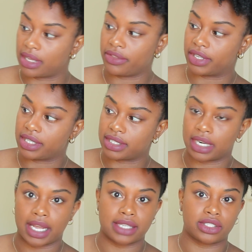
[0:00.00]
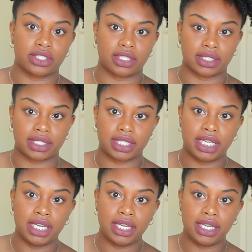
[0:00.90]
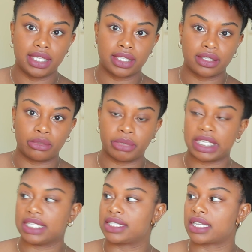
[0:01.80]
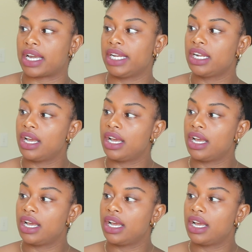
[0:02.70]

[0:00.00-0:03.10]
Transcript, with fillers: done this. It has just a teeny little bit inside.